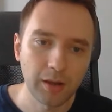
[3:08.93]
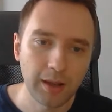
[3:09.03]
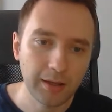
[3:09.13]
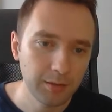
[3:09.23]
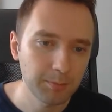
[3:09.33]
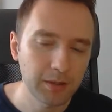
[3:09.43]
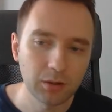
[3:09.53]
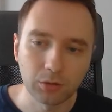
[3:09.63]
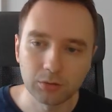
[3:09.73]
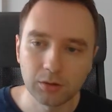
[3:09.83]
any
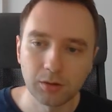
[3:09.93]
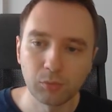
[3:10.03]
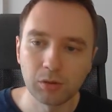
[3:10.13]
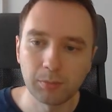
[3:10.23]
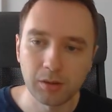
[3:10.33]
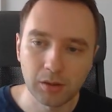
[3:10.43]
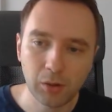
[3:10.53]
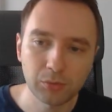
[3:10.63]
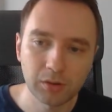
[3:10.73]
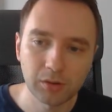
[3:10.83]
payload will be
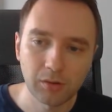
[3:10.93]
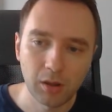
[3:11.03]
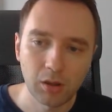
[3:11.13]
routed